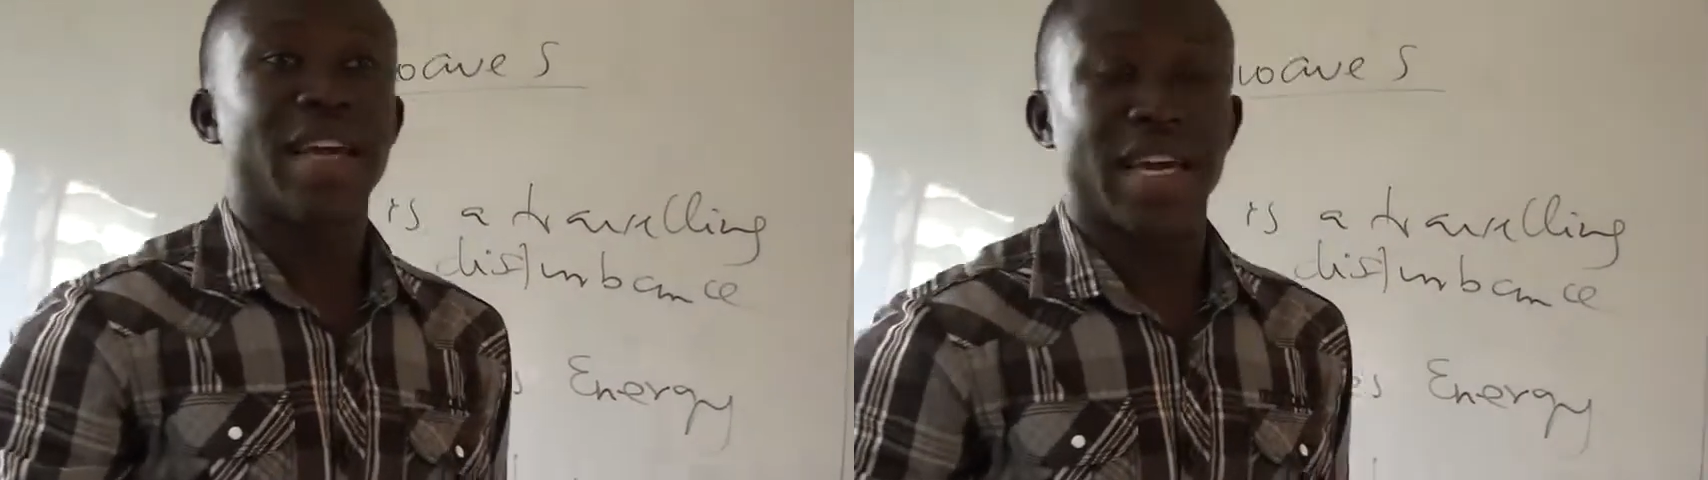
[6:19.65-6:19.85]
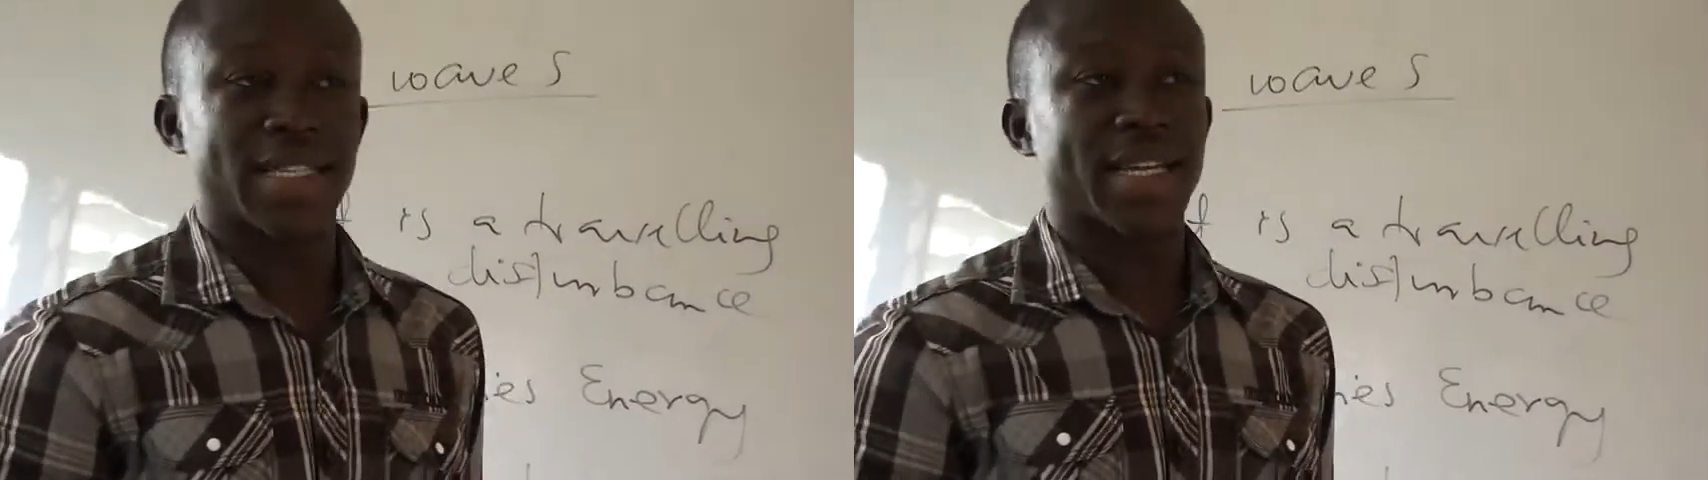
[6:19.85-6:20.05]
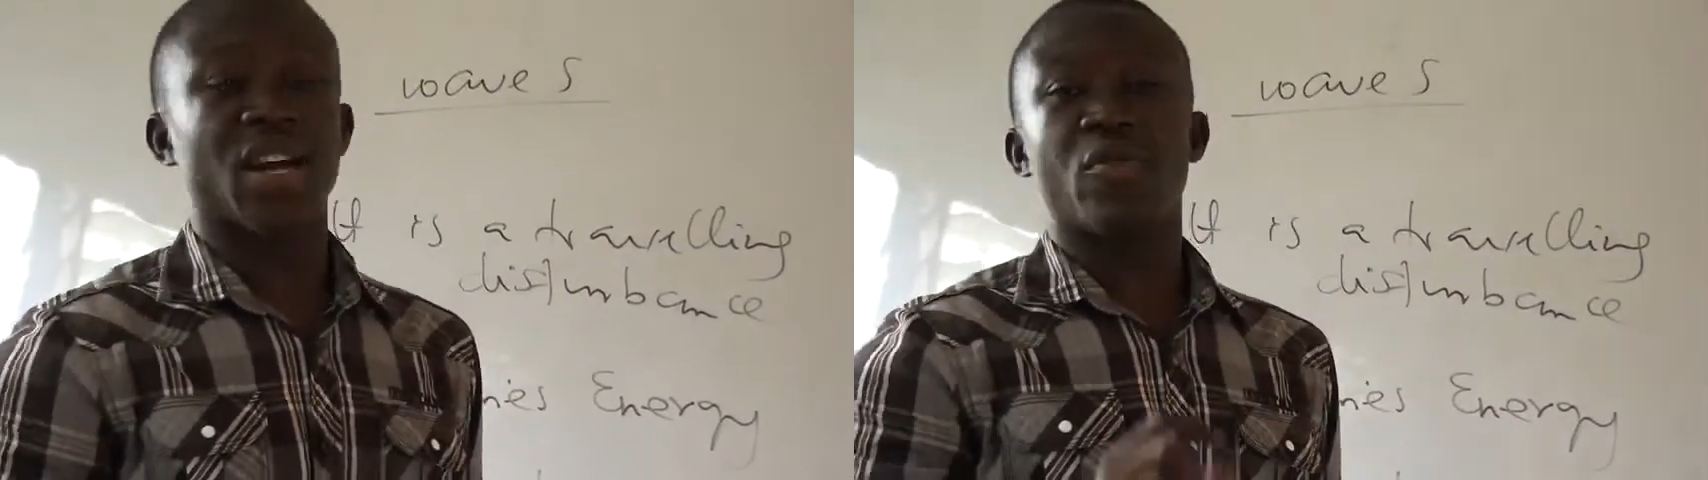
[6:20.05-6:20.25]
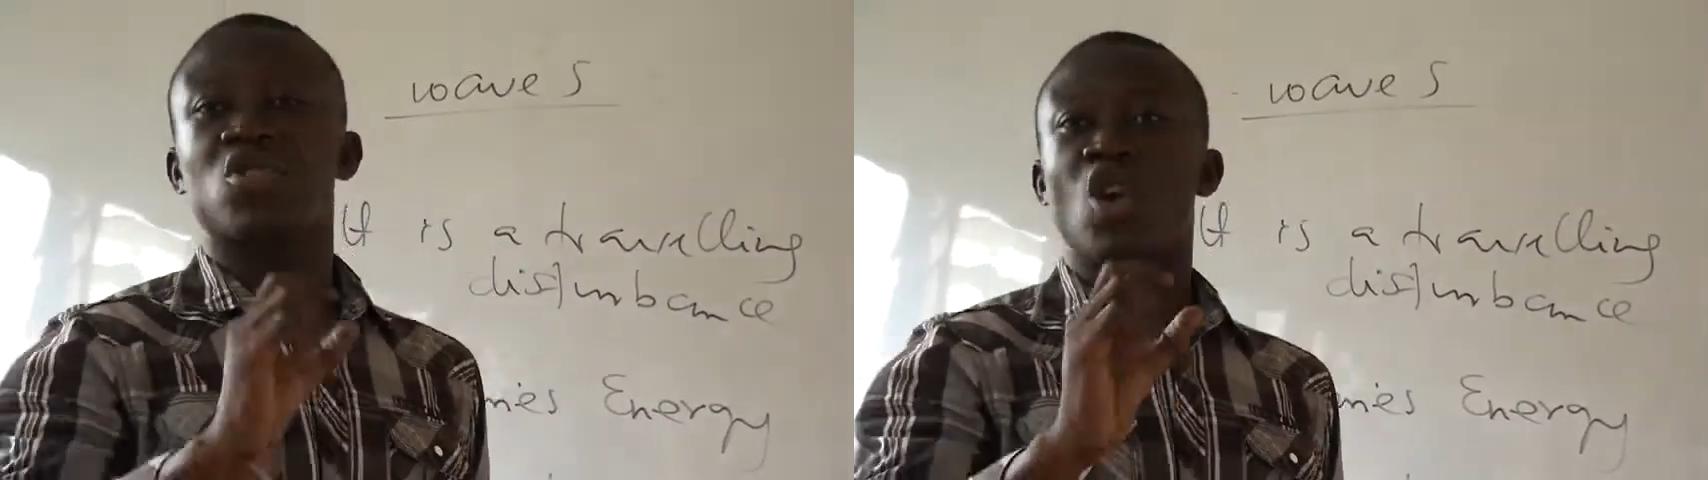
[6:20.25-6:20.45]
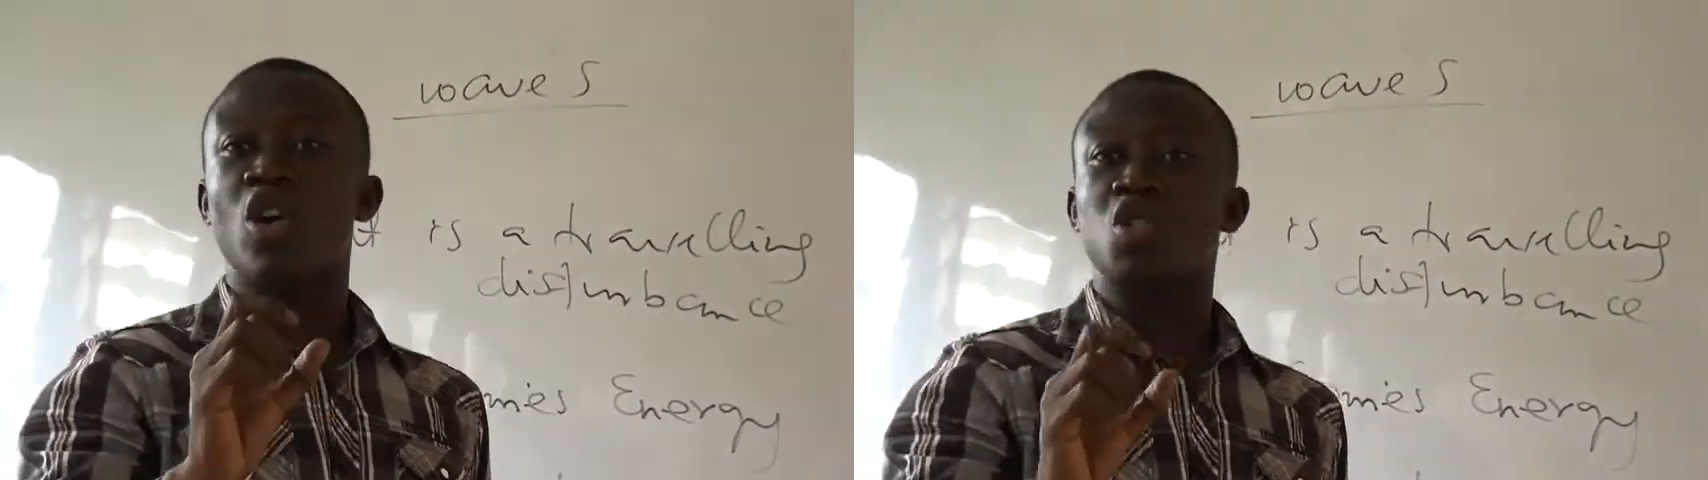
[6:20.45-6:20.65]
is as a
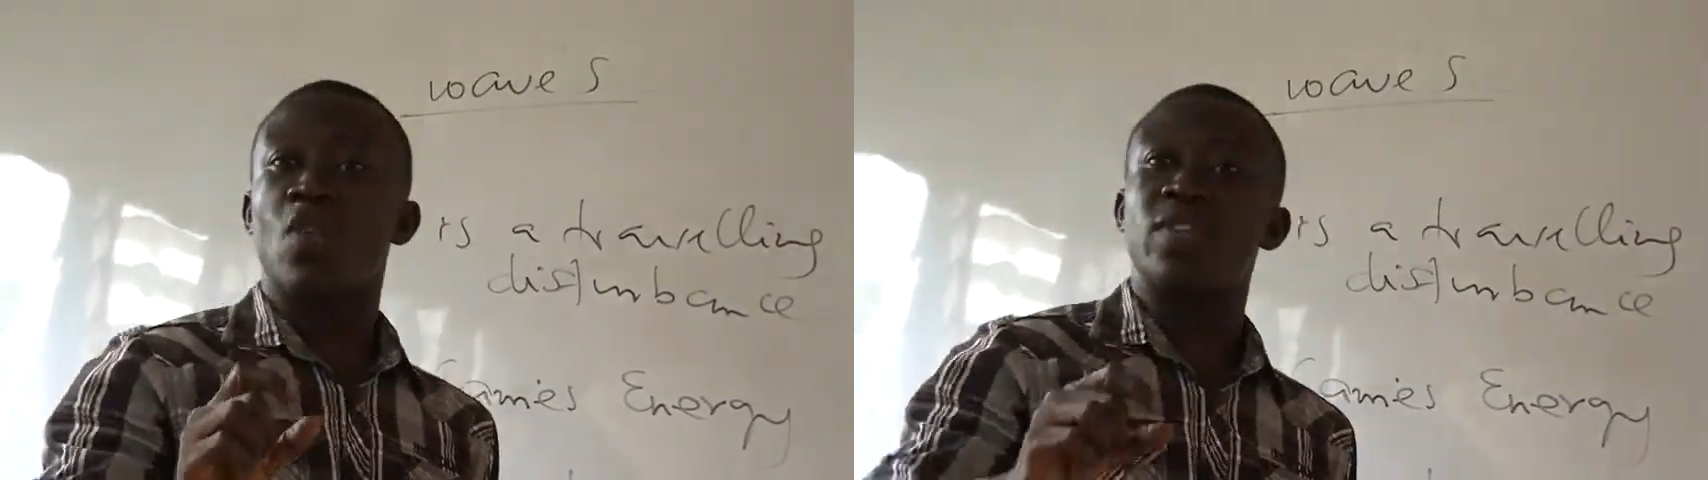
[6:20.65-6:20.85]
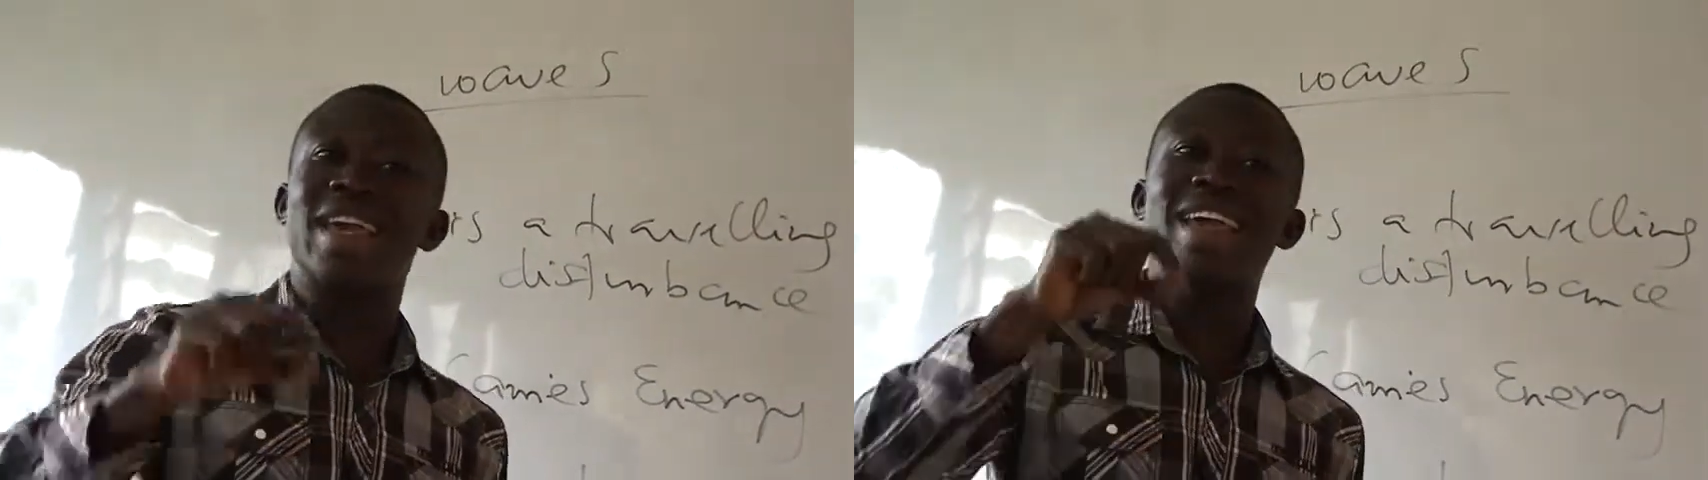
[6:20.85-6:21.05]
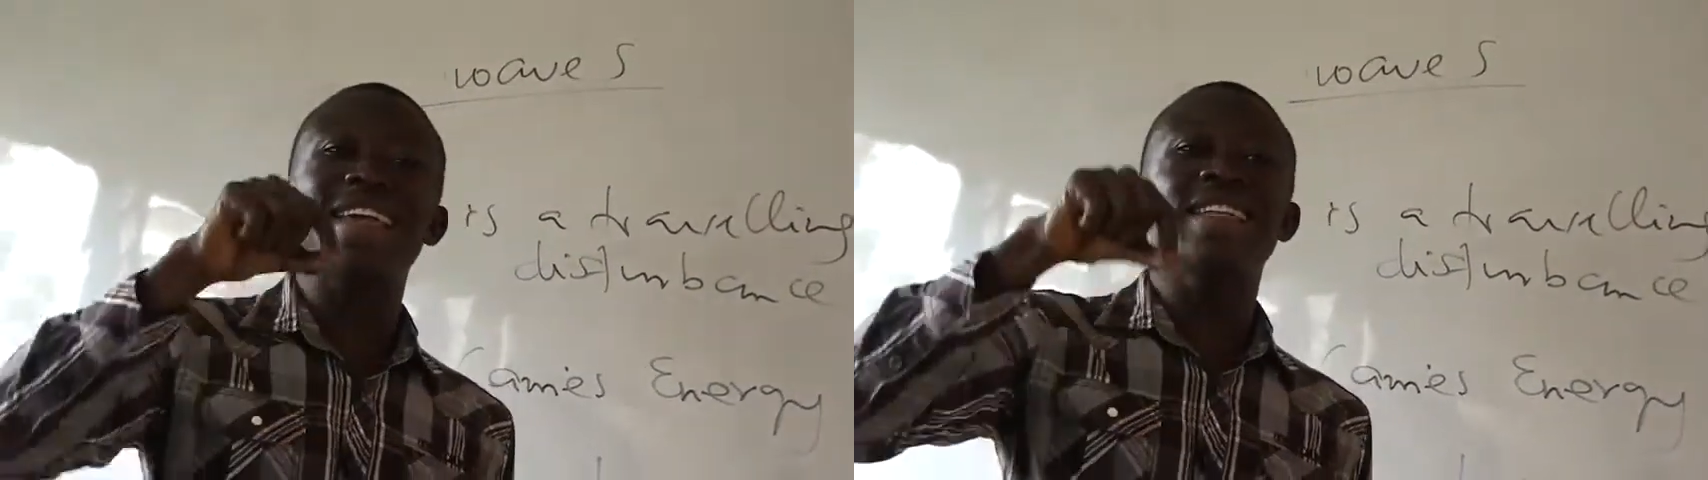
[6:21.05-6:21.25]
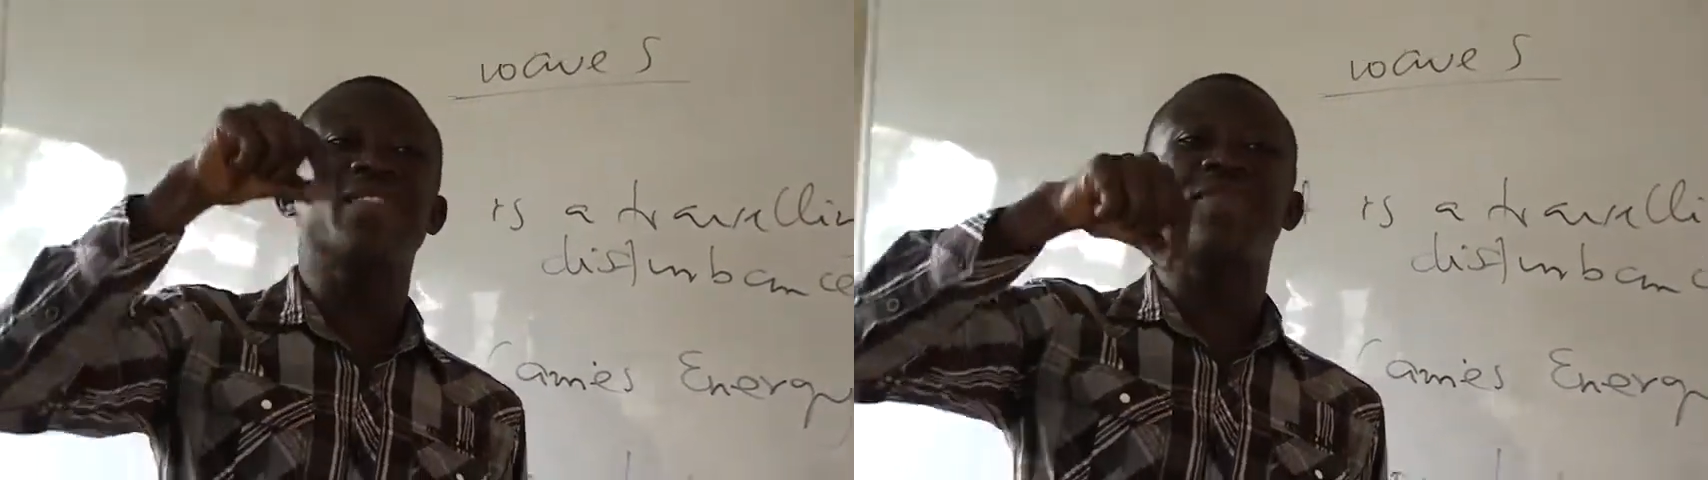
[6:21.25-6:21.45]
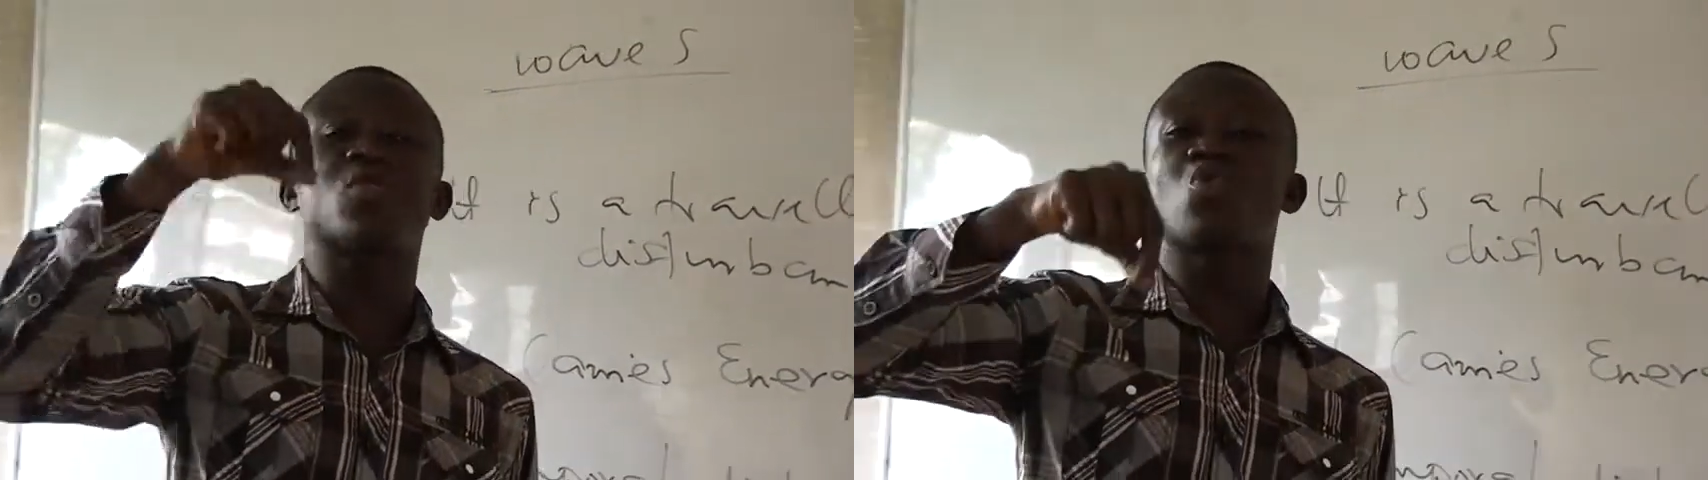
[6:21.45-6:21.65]
result of the
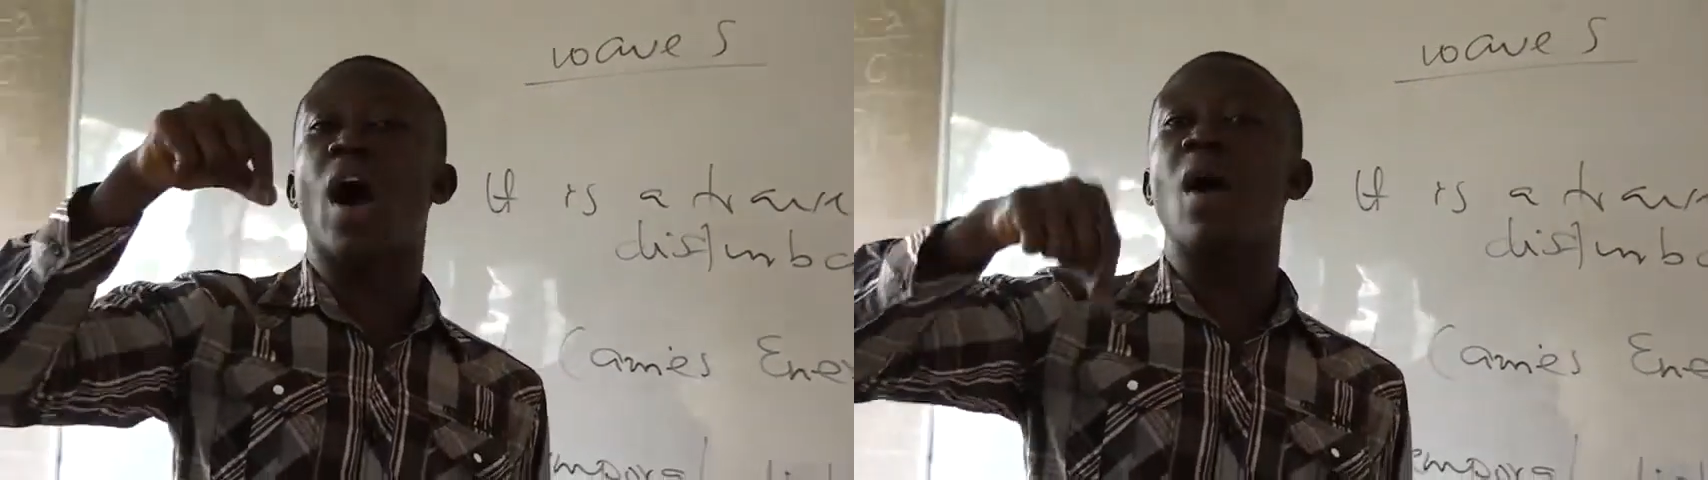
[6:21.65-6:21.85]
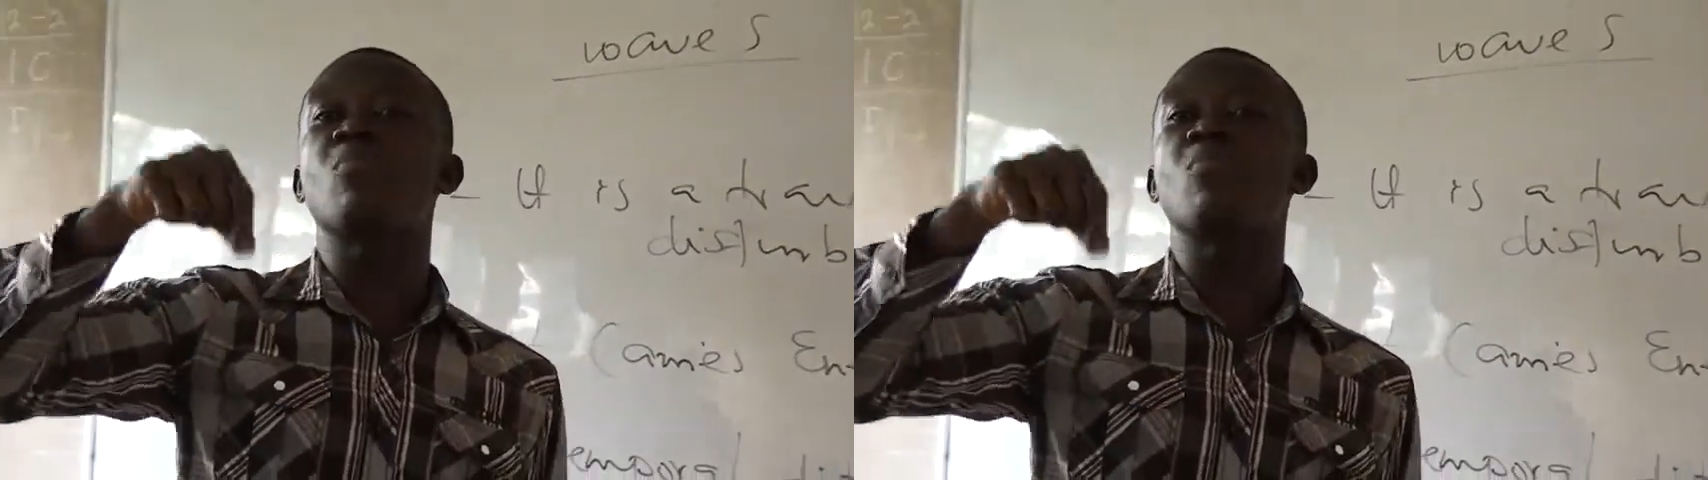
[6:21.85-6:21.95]
individual